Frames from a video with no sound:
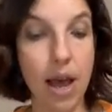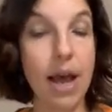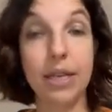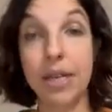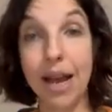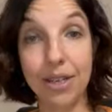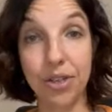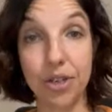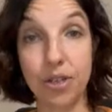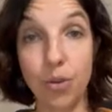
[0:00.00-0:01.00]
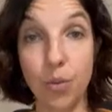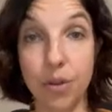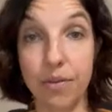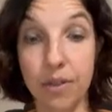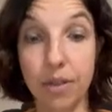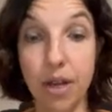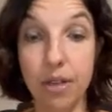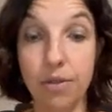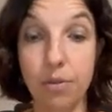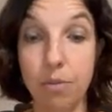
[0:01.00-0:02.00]
attach it to one of the
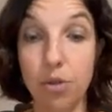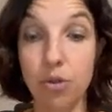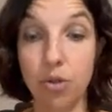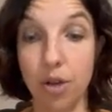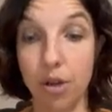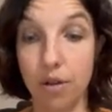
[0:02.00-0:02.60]
sides of the Matryoshka.